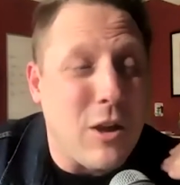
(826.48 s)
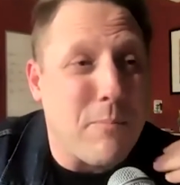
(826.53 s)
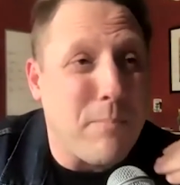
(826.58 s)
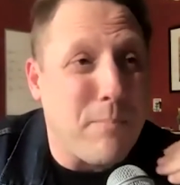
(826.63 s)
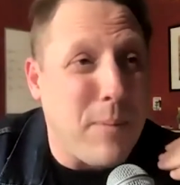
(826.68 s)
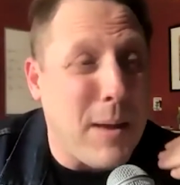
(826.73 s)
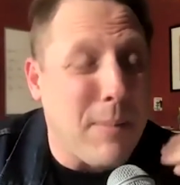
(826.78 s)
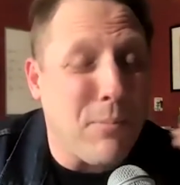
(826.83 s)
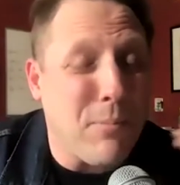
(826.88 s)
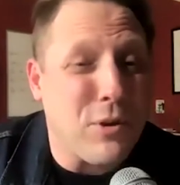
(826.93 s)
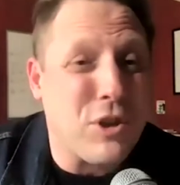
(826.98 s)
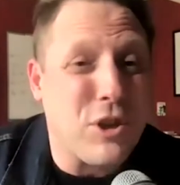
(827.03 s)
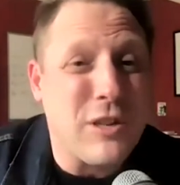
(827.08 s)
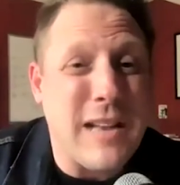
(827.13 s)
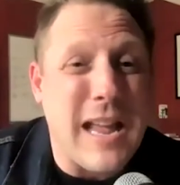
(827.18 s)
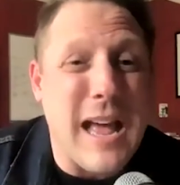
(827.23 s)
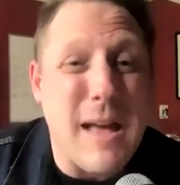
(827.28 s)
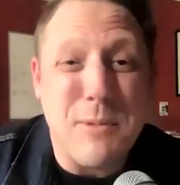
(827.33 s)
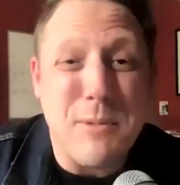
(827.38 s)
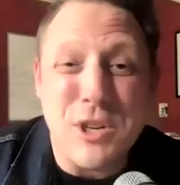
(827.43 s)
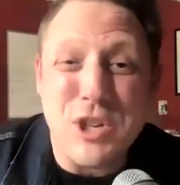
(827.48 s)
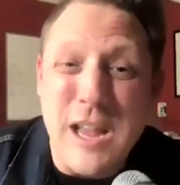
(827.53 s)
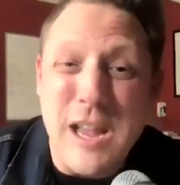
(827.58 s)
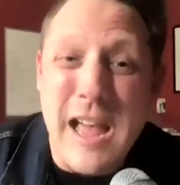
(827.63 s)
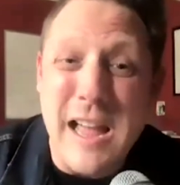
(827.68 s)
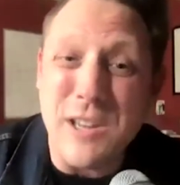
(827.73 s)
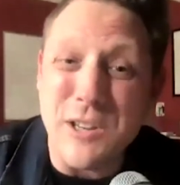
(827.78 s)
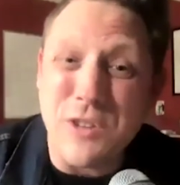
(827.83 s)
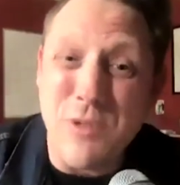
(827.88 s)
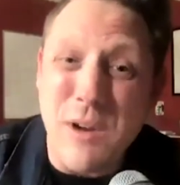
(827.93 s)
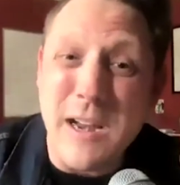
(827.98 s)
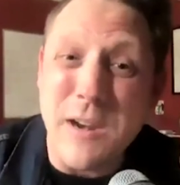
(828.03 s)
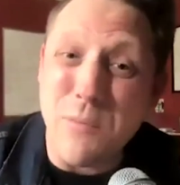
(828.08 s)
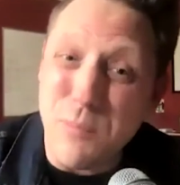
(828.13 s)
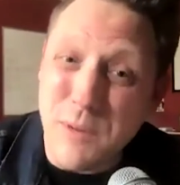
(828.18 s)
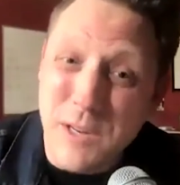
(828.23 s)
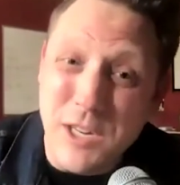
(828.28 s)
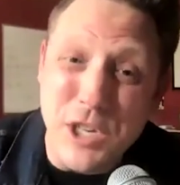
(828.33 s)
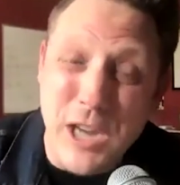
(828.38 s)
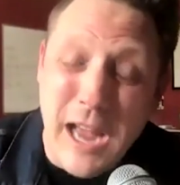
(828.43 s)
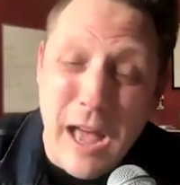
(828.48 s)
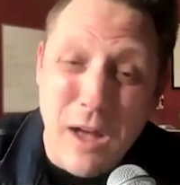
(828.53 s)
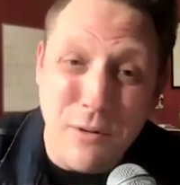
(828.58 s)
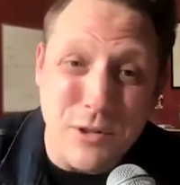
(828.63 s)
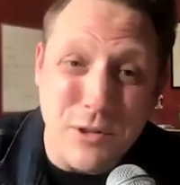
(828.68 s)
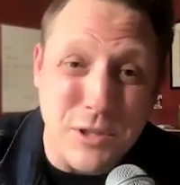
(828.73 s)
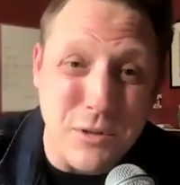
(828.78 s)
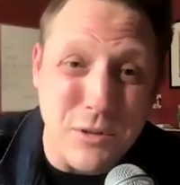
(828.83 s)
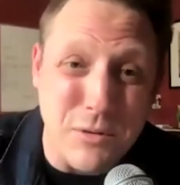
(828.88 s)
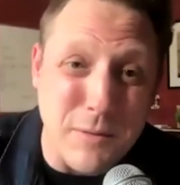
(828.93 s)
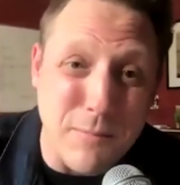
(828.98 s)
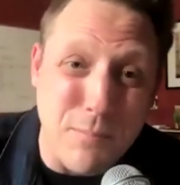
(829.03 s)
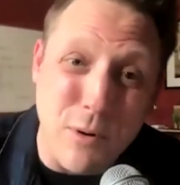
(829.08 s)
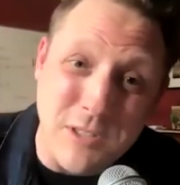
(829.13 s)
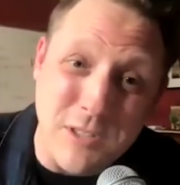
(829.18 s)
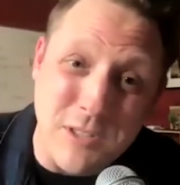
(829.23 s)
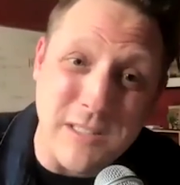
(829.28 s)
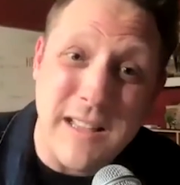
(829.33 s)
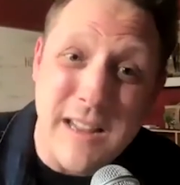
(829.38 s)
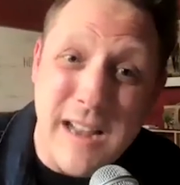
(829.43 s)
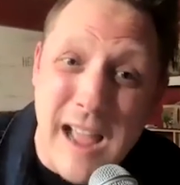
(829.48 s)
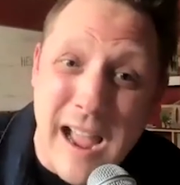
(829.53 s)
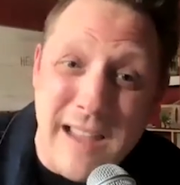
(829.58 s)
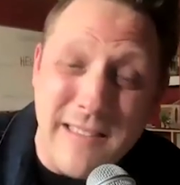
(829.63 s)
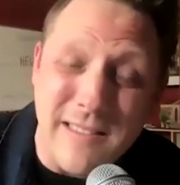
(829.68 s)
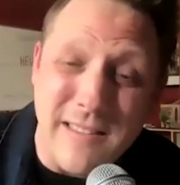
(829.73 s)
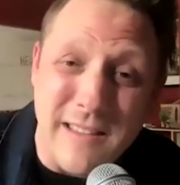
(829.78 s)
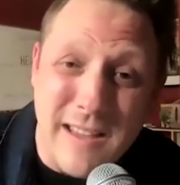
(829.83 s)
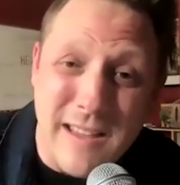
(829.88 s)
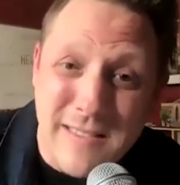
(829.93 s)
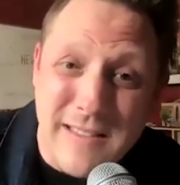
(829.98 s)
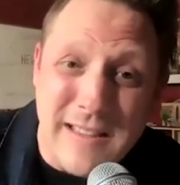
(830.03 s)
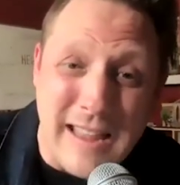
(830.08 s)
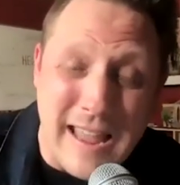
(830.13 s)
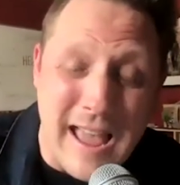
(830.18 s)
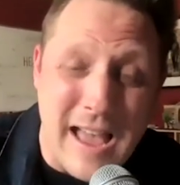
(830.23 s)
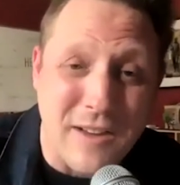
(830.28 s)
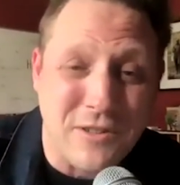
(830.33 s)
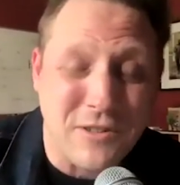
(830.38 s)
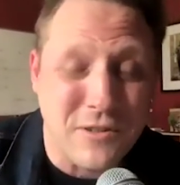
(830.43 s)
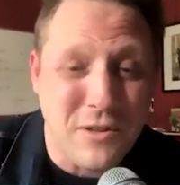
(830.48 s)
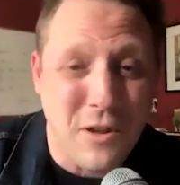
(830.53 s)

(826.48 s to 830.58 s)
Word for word: people should not be shy to try to reach out to the person that hide, hid the cache.